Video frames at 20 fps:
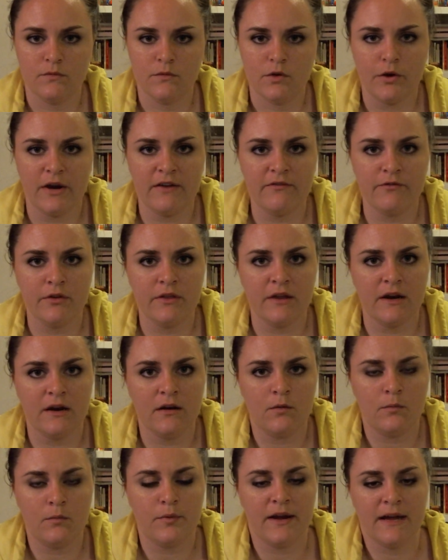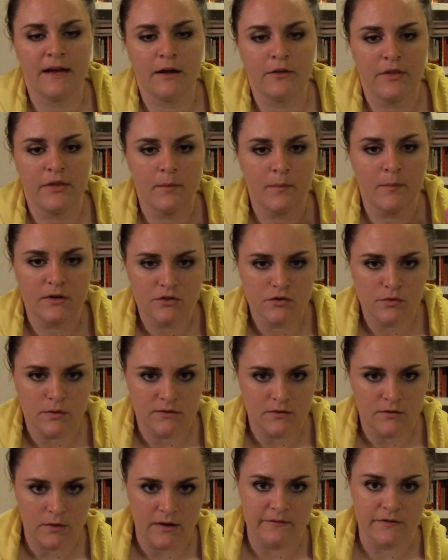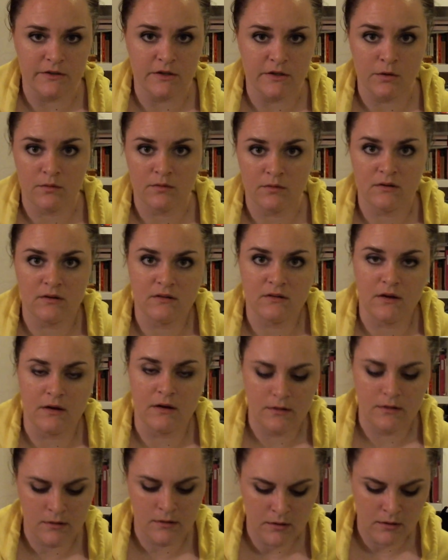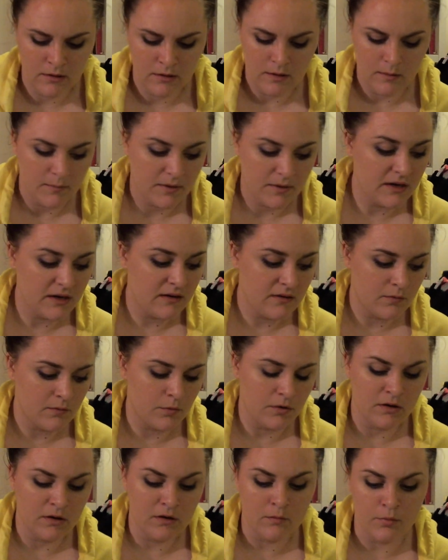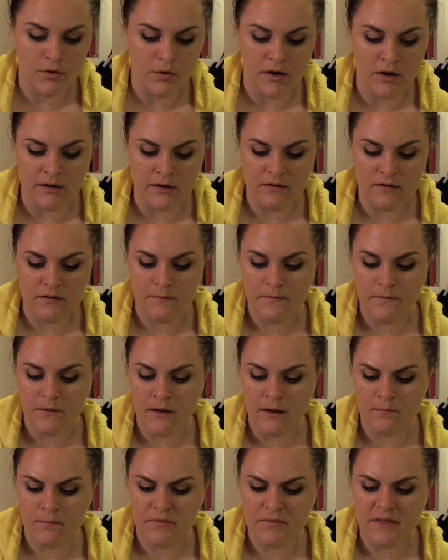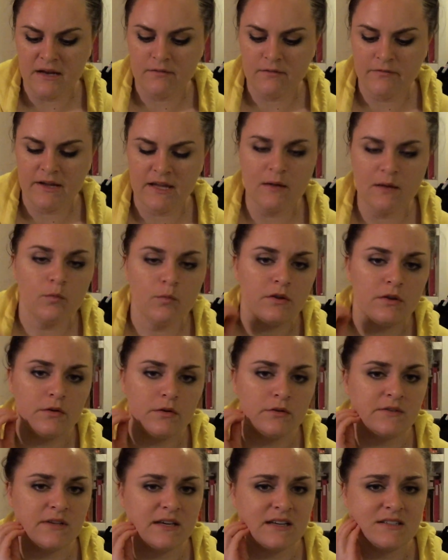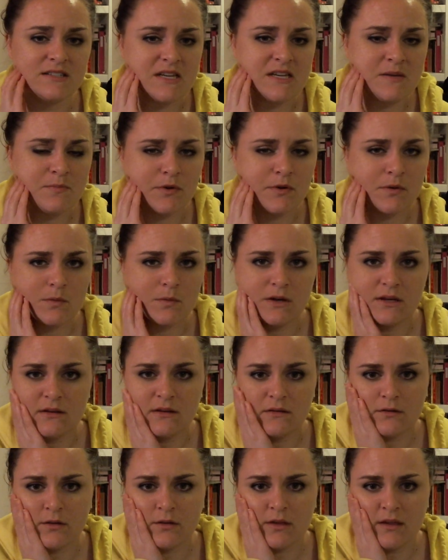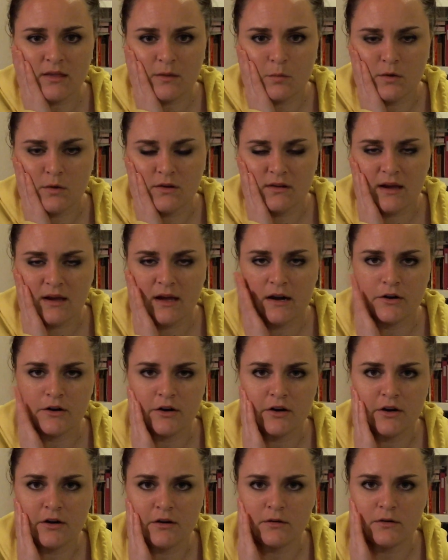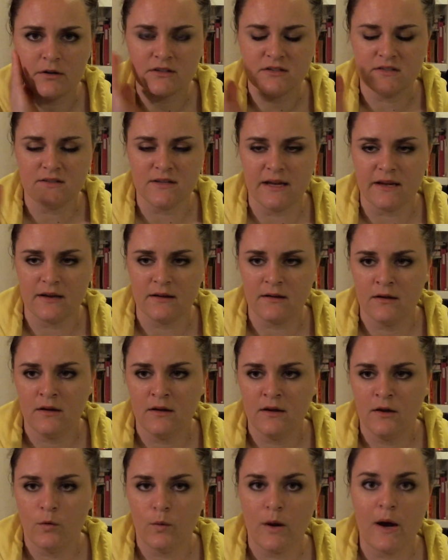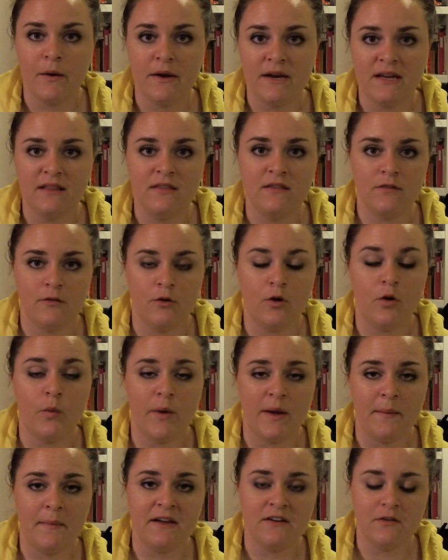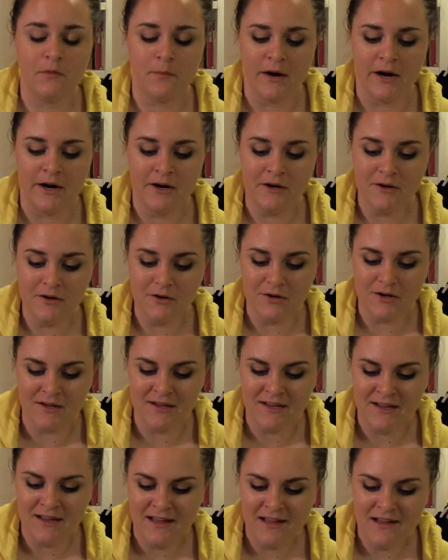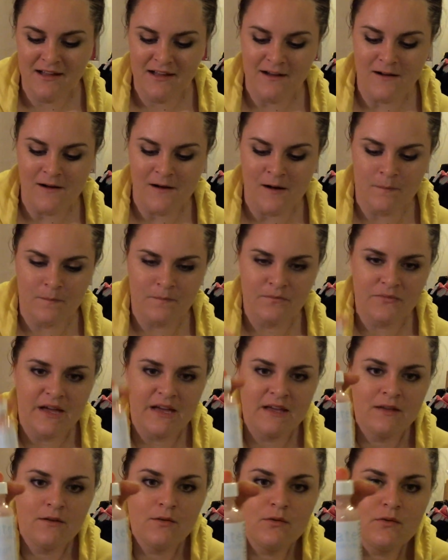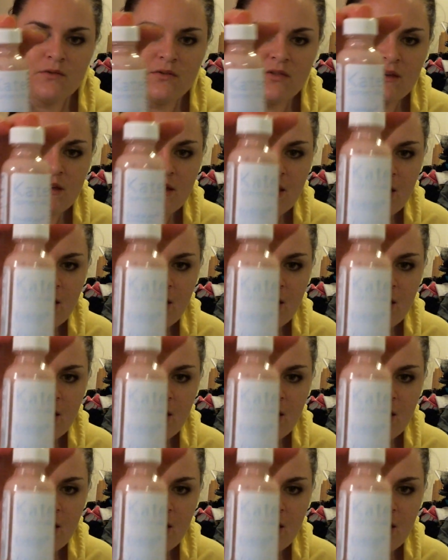grateful that I don't break out that much, so I don't have to use it a ton. But it is a really good product. Then if I get one of those like deeper ones, or the ones that kind of hurt, or it's like, wow, I need this to go away by tomorrow, I use the